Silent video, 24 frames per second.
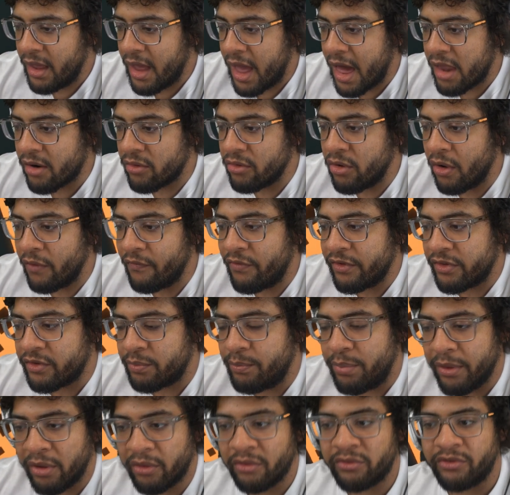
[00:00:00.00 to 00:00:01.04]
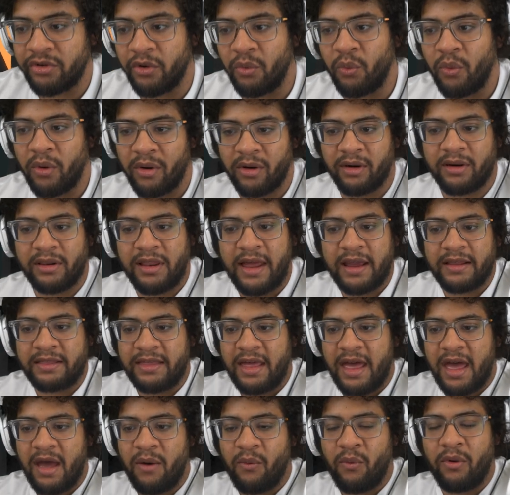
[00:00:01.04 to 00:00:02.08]
I don't know if it's built to work like
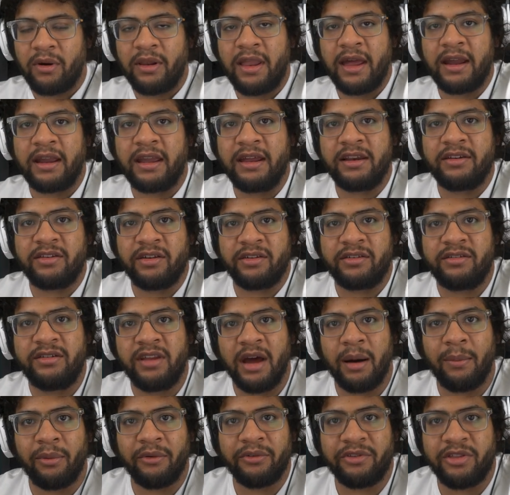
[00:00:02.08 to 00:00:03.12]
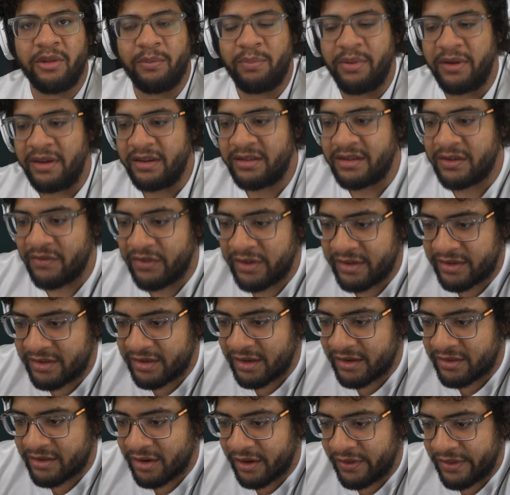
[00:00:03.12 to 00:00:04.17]
that, where like it just doubles the piece if it
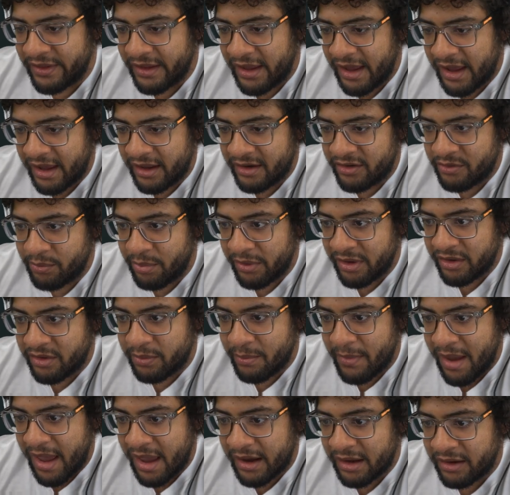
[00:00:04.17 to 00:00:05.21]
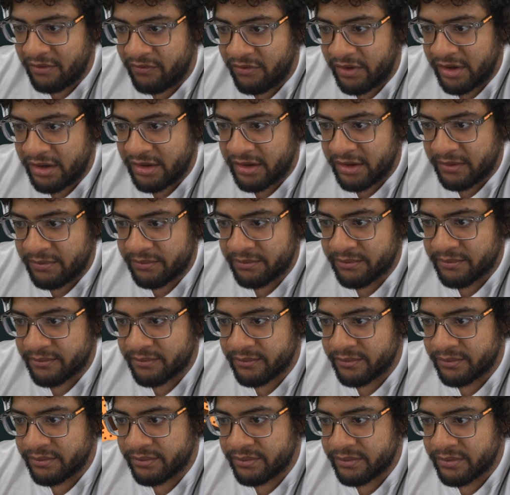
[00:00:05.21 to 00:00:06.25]
sits on the edge, but it's mad convenient.
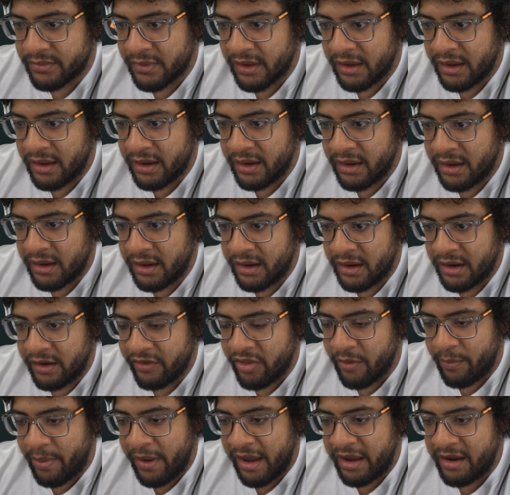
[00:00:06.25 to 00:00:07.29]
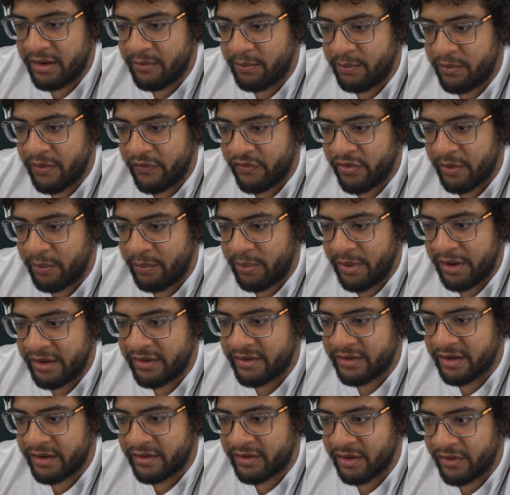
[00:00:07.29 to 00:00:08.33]
If the
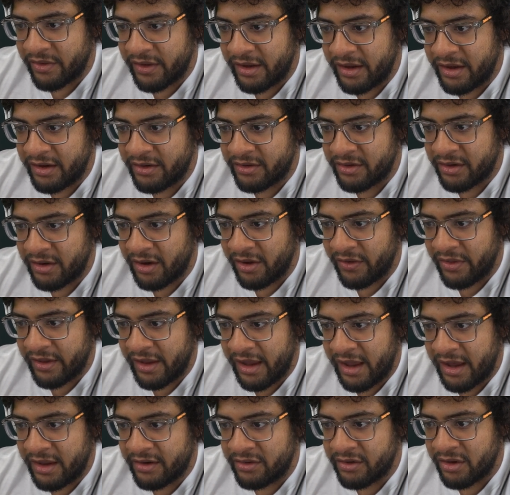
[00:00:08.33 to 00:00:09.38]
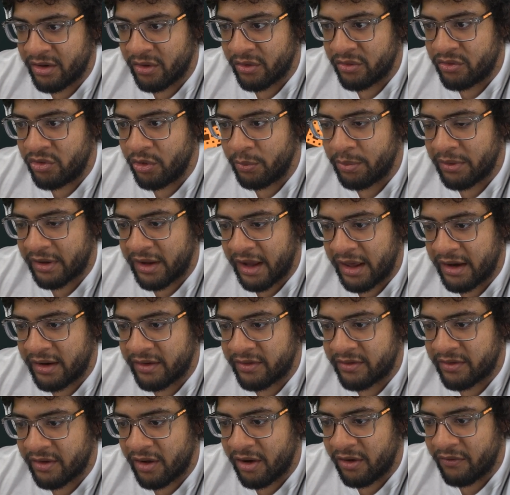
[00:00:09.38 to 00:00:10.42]
piece sits on the edge, it'll duplicate
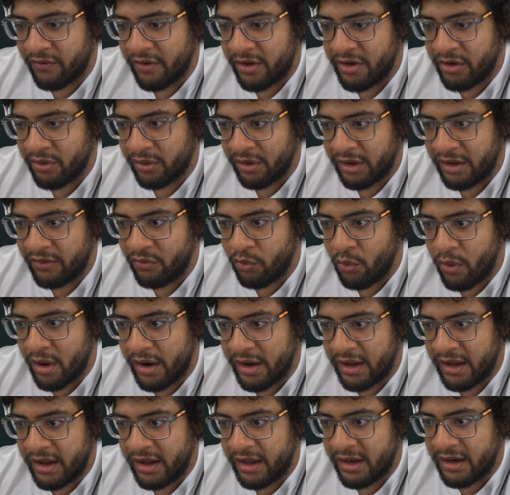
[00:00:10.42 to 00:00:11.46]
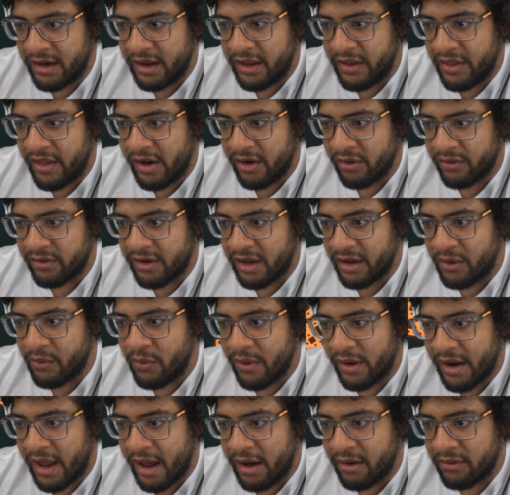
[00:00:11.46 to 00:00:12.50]
itself, and you'll leave one in, and then it'll take
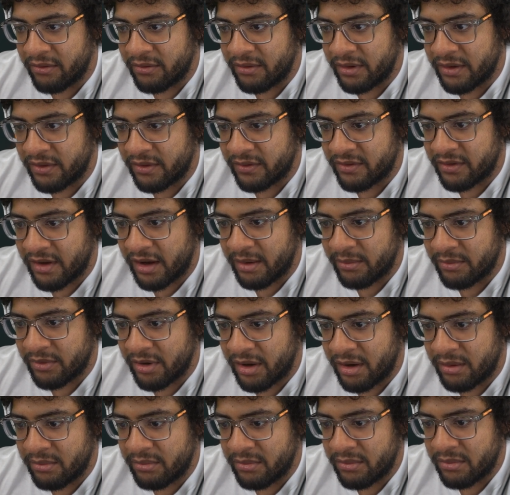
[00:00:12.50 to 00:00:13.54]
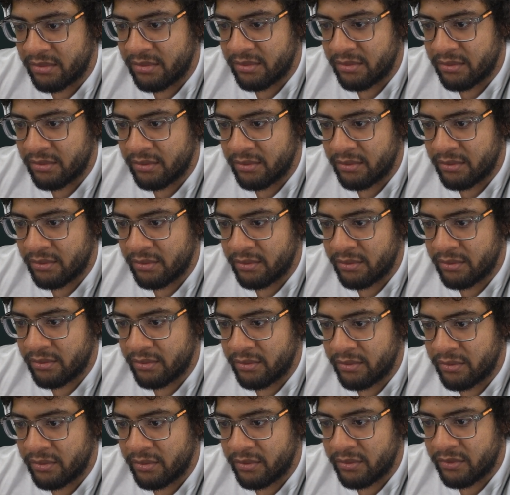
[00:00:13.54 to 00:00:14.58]
one out at the same time.
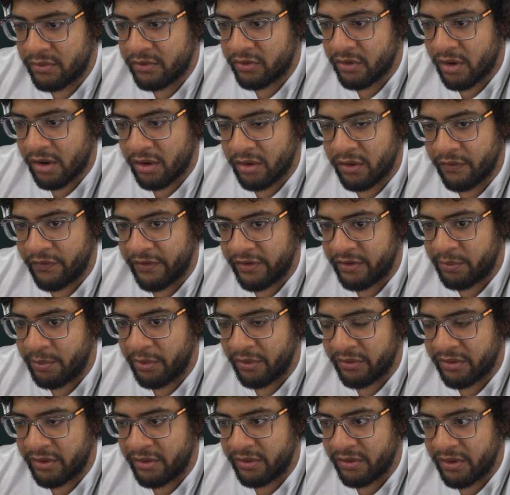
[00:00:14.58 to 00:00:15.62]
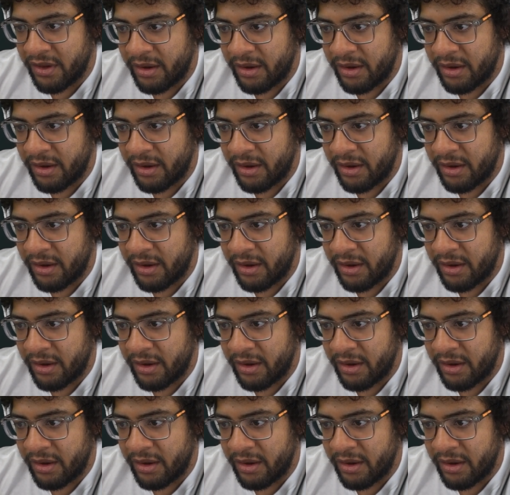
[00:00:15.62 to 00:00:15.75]
So I don't know if it's built to do